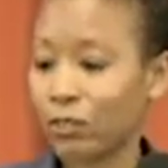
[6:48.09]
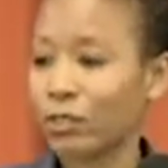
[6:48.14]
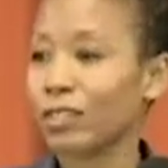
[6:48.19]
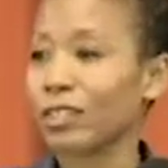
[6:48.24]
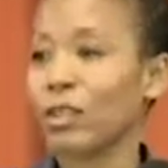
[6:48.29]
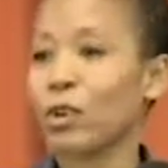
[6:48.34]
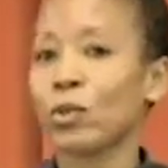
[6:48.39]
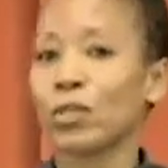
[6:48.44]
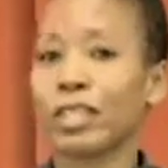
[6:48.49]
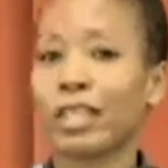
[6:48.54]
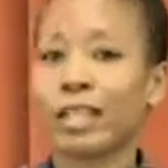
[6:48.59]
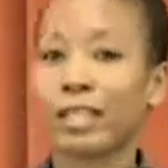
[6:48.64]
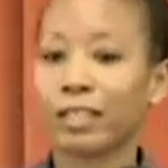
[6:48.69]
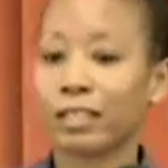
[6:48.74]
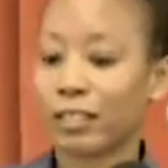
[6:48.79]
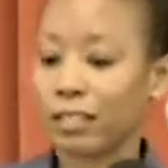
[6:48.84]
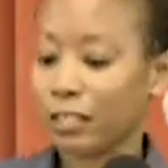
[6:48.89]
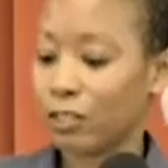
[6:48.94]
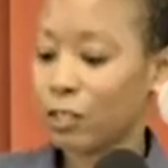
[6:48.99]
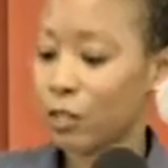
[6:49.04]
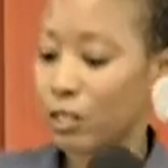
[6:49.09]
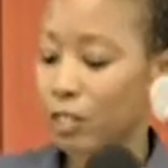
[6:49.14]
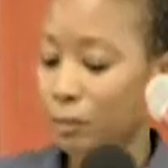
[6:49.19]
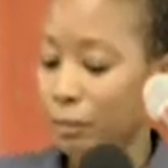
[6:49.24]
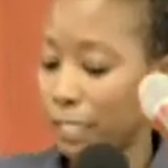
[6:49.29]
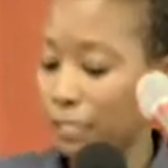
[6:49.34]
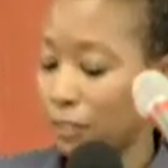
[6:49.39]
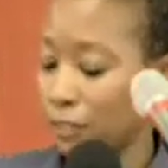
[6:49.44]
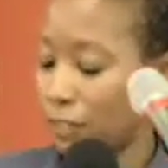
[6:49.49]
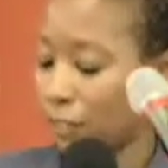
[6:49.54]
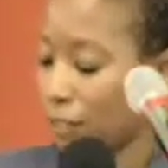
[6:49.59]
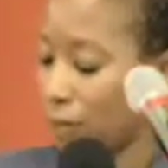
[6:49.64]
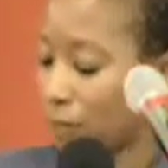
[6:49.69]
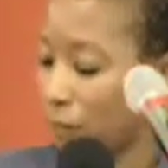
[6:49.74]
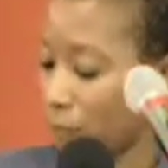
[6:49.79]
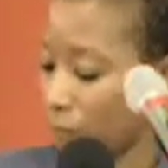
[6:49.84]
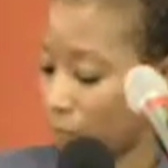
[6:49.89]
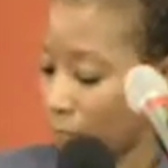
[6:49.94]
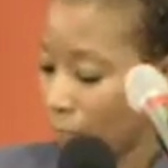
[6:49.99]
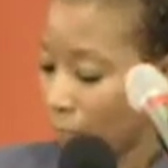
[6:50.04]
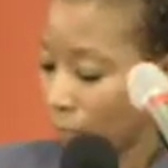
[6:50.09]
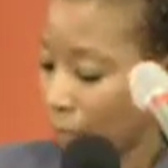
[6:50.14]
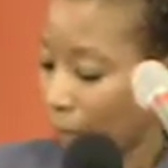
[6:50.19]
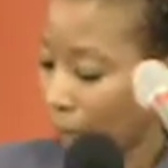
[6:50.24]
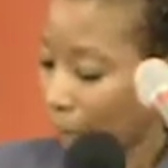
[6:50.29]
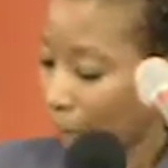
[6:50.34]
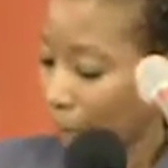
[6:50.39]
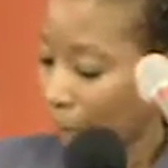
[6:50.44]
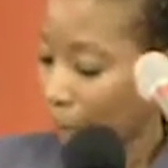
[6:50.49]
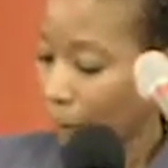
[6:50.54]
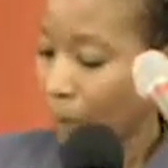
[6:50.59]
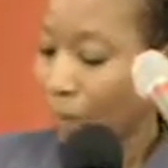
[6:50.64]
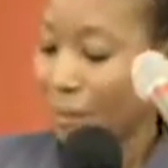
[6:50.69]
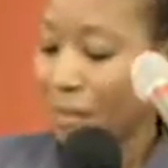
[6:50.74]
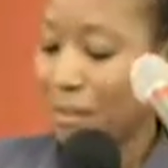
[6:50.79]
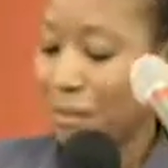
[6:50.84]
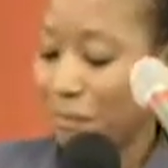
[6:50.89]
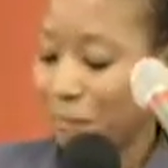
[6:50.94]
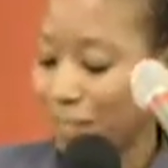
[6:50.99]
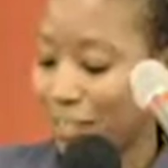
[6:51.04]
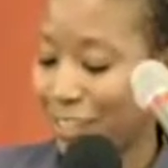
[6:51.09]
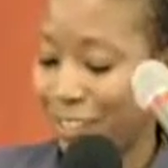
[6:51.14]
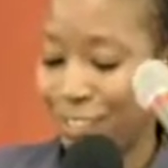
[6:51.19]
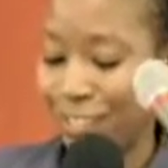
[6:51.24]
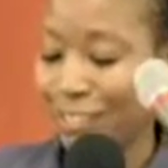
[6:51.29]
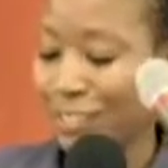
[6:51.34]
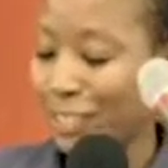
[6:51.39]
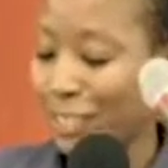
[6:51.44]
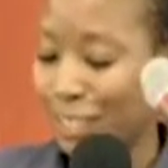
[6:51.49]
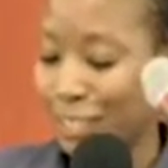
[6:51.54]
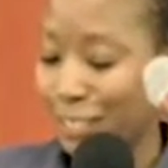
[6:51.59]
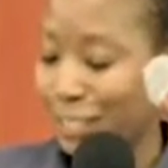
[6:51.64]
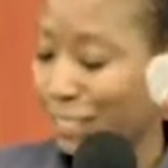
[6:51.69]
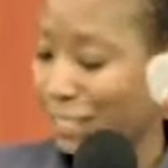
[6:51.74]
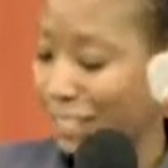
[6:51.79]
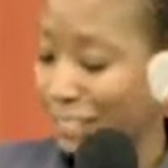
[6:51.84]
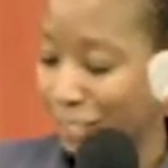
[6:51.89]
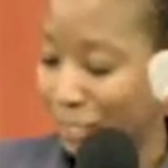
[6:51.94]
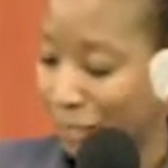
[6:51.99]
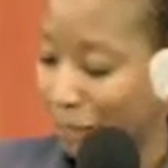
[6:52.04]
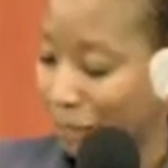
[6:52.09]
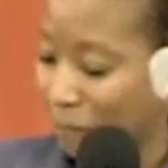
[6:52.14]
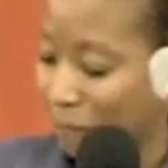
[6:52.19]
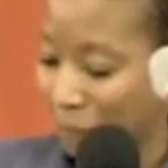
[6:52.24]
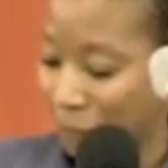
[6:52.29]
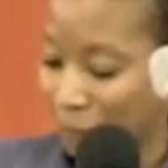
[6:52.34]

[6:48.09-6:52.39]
You can say, oh yeah, I know all about that, because you're going to need it.